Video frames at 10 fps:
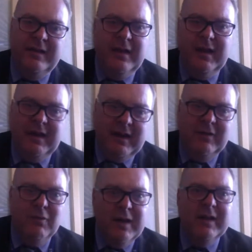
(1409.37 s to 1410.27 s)

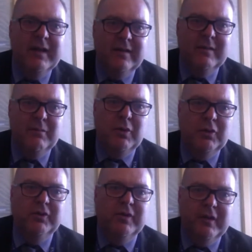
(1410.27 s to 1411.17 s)
It really is
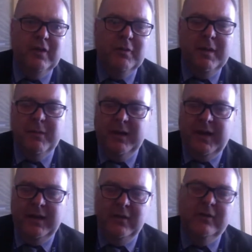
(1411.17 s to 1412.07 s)
important that young people
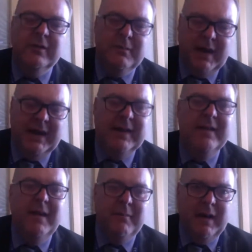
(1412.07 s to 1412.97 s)
get used to packing
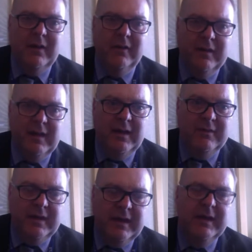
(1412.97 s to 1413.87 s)
their bag on the
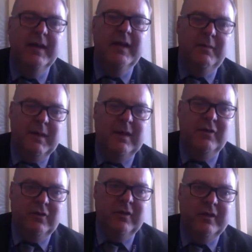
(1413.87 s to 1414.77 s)
evening,
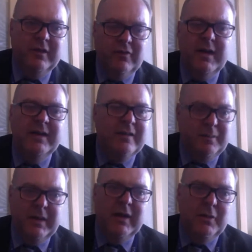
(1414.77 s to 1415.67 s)
making sure that it's ready to
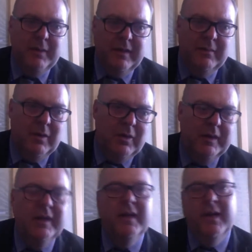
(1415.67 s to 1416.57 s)
pick up in the
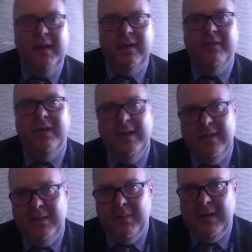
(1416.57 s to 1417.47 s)
morning. And if they
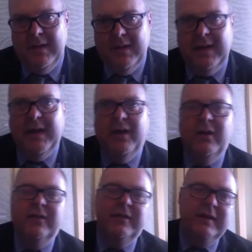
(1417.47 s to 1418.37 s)
need the PE kit
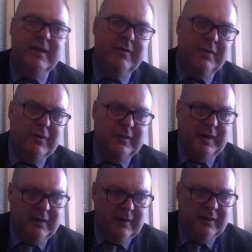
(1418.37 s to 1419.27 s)
or if they need food
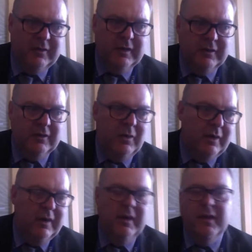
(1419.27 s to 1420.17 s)
technology and so
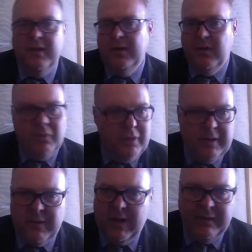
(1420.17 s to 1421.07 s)
on, you're not
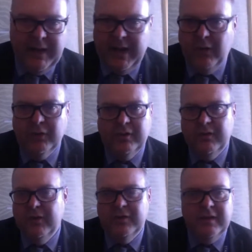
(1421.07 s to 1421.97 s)
running around the house
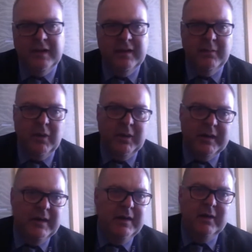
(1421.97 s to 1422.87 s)
first thing in the
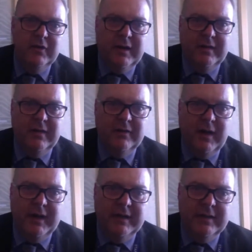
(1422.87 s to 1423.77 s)
morning trying to
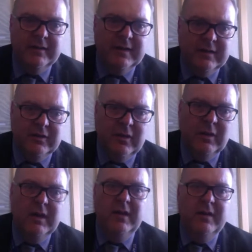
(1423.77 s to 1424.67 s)
find these things.
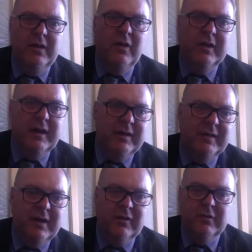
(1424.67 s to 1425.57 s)
So the
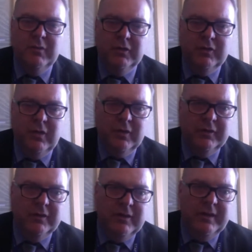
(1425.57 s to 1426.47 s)
organisation must go on
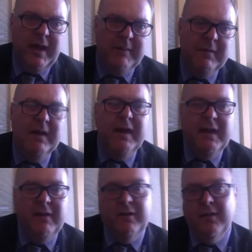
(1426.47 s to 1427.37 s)
to them.
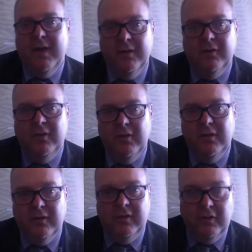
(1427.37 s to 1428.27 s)
If there are
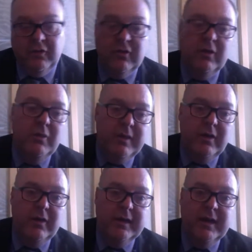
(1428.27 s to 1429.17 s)
students that struggle with
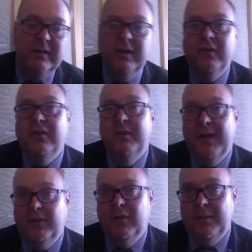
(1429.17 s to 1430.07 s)
organisation,
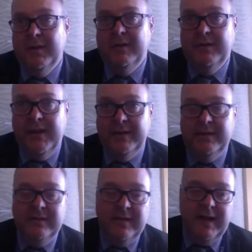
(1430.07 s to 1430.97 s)
that's what Mrs. Hess
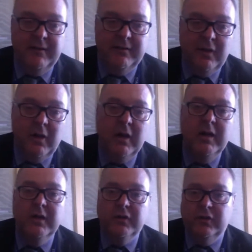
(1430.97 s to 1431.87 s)
is there for,
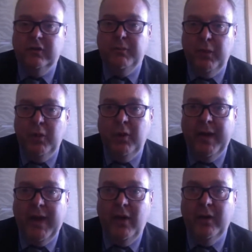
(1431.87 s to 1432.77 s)
to support
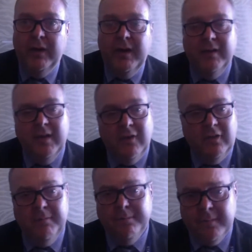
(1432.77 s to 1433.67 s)
that organisation.